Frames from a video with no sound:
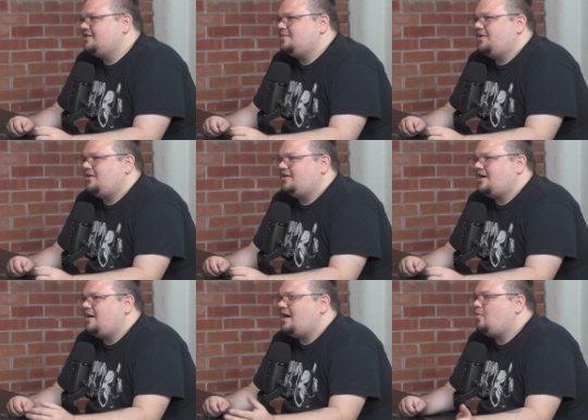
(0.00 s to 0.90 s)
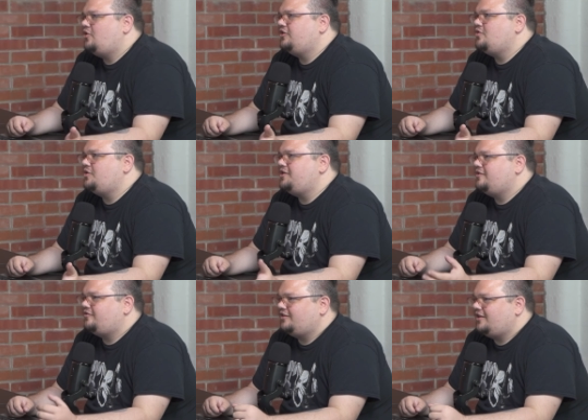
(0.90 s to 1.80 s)
it could be like, I want to go here
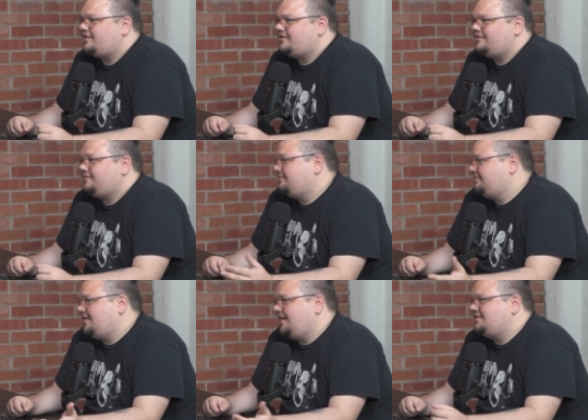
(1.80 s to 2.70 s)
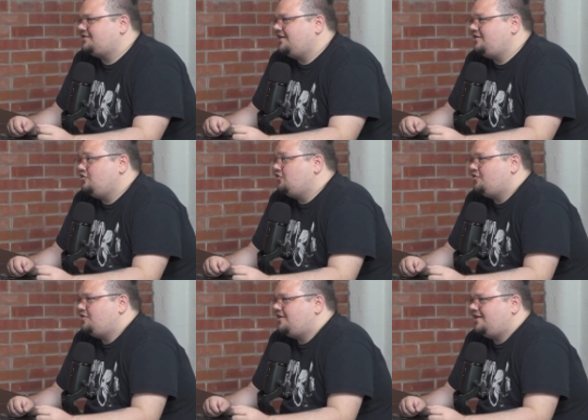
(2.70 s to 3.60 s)
for dinner, and it's kind of you
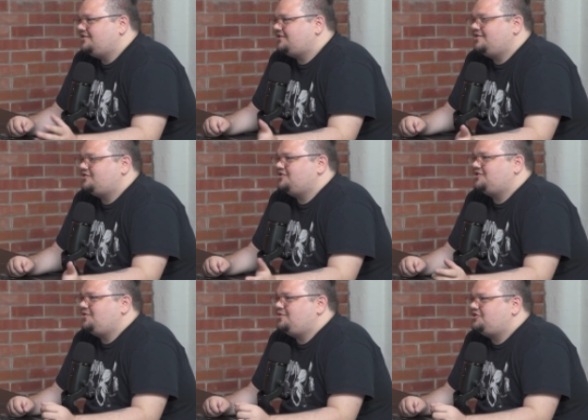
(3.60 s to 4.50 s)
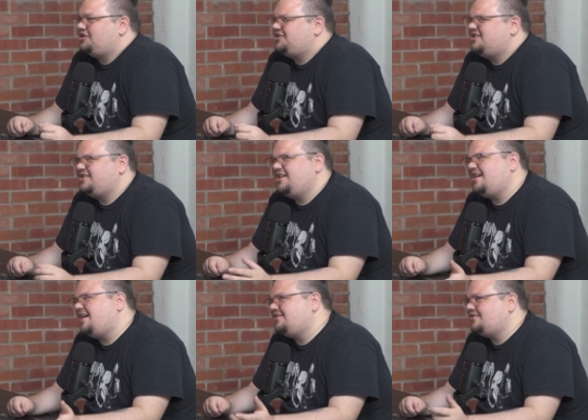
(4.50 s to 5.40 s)
don't, and it's like, so it's a negotiation. You say,
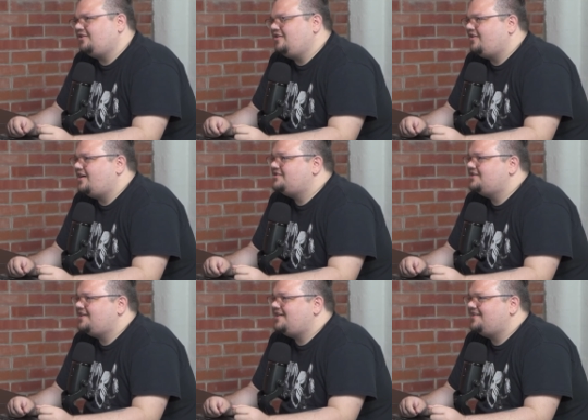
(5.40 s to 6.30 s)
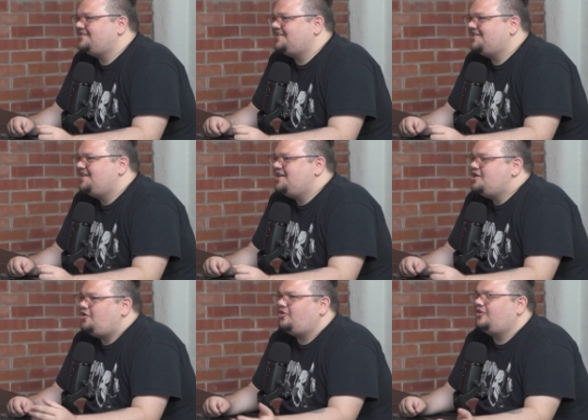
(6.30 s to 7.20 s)
I don't really fancy that as
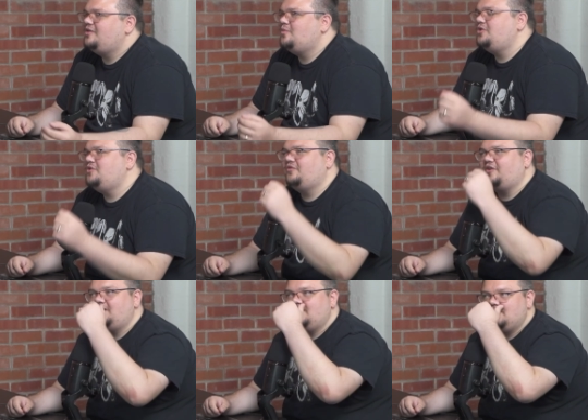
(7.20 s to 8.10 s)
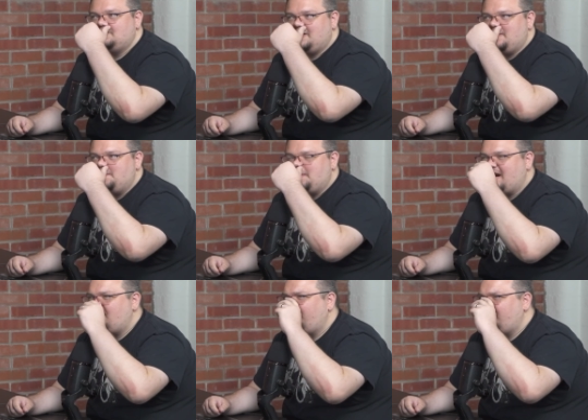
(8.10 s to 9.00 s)
or like, what you'll find is, and
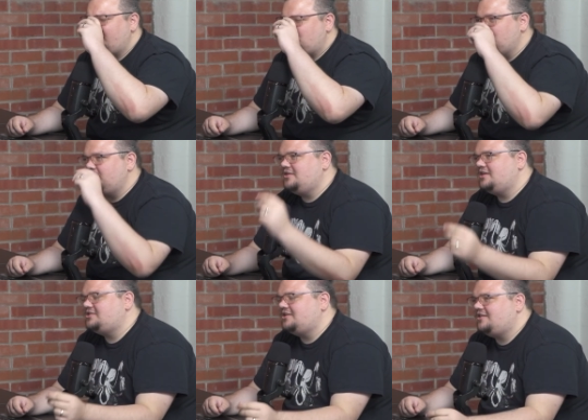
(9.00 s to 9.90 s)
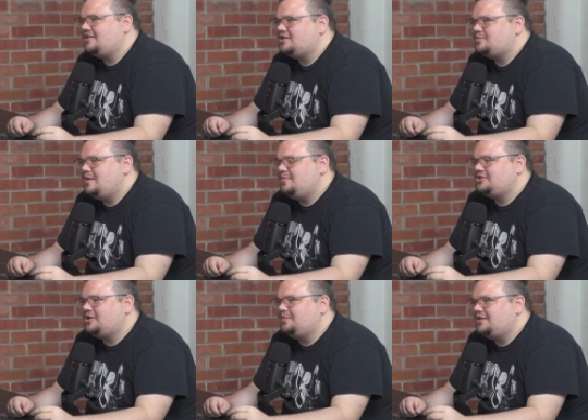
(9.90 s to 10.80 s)
I'm very attuned to this, and I think that's maybe
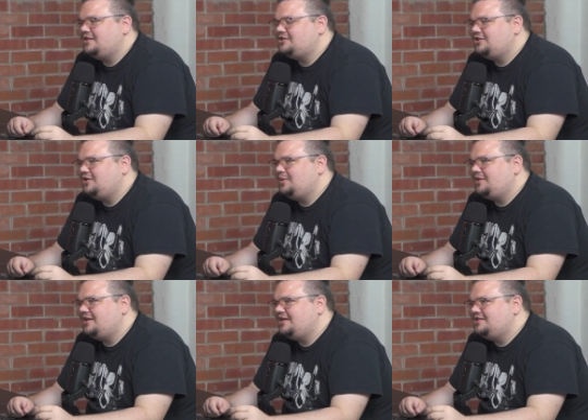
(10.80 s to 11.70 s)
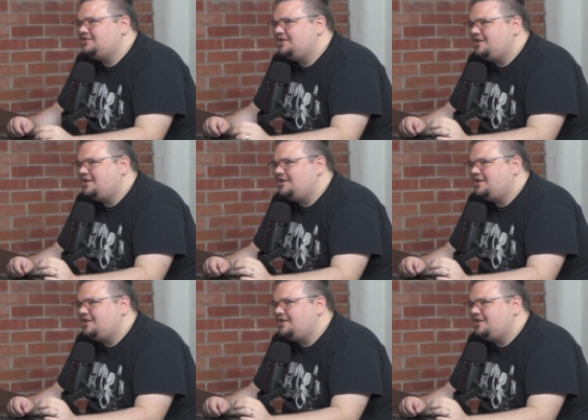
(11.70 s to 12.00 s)
something that's to do with it, is,